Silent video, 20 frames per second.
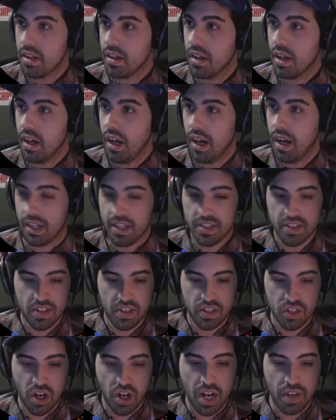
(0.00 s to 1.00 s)
Because this
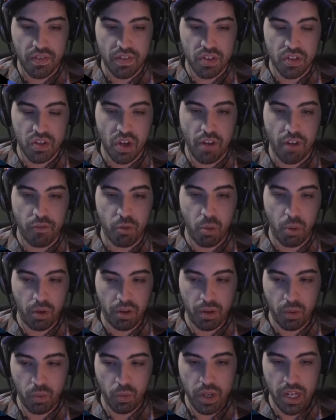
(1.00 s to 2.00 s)
is not even Zot
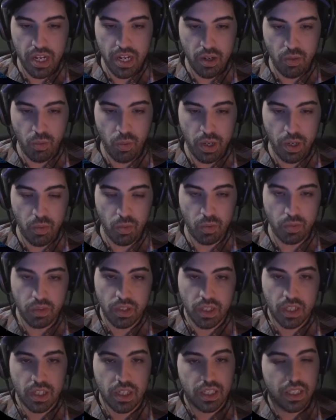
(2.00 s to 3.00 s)
4. We
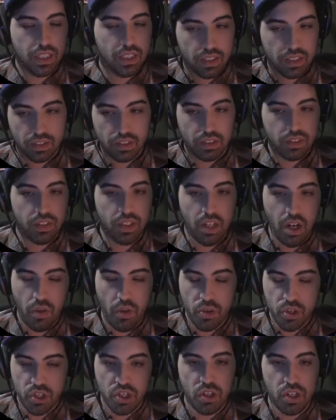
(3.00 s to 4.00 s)

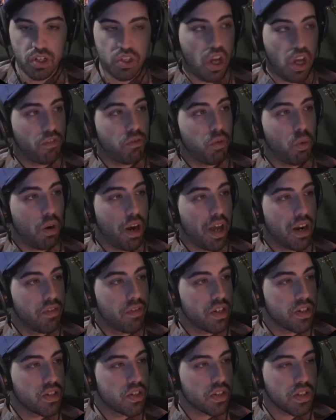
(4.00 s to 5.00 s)
there's still a Zot 4 ahead of
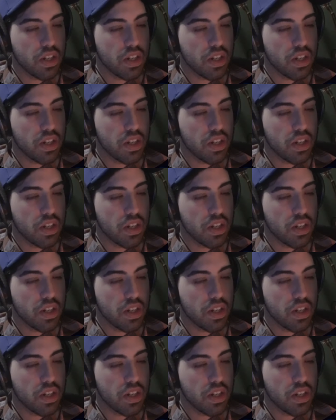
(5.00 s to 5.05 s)
us.